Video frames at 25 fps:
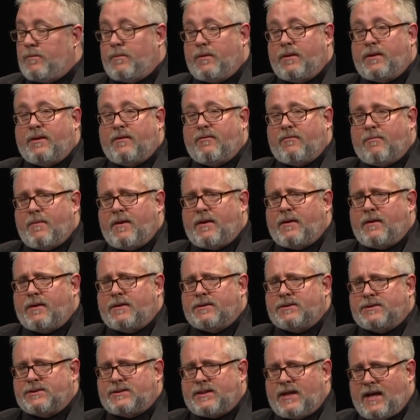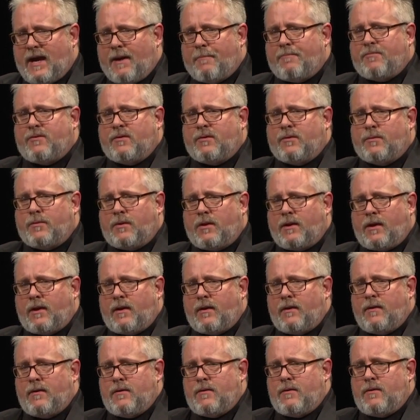What this man does is absolutely
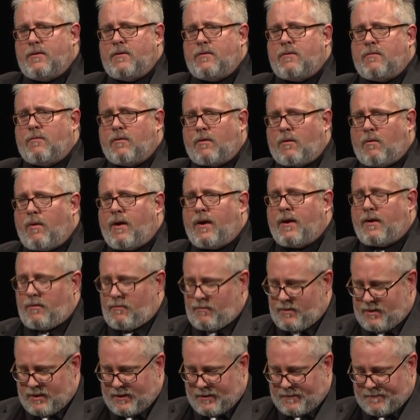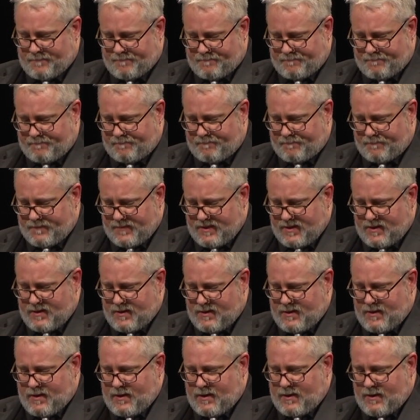required reading.
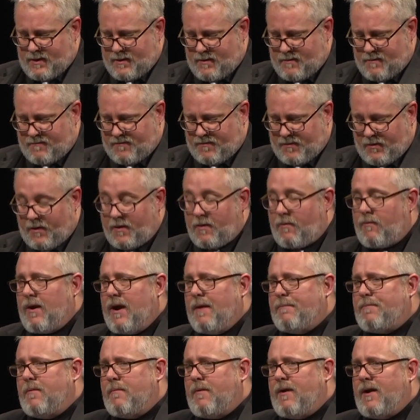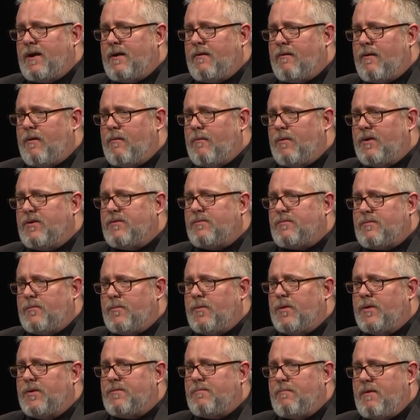And if you're going to wrap your mind around
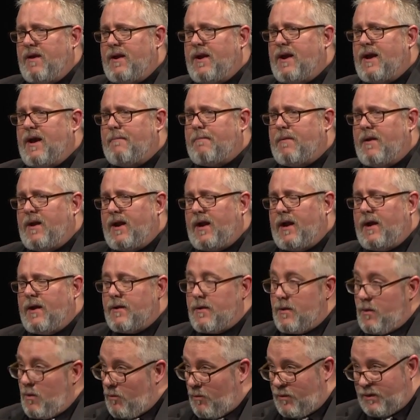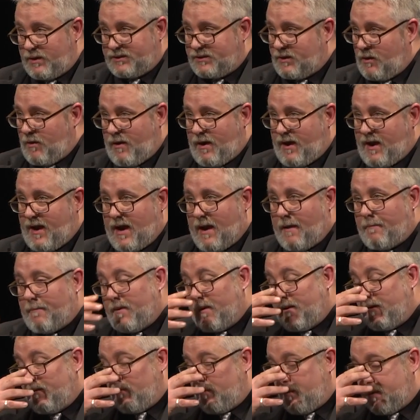what's been happening, what has already
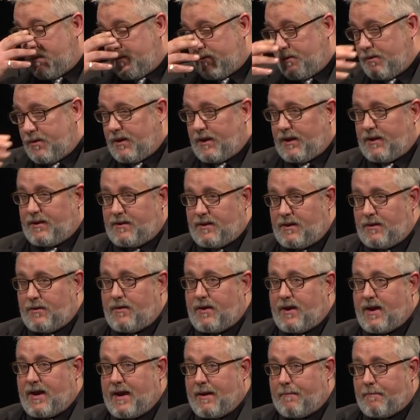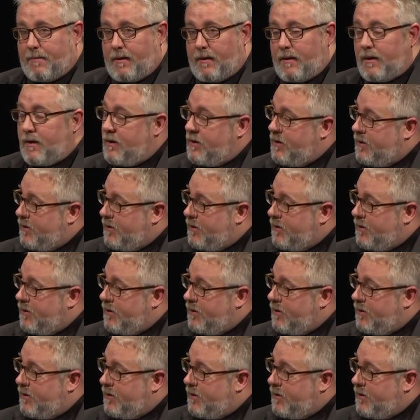happened, and what is going to continue to happen,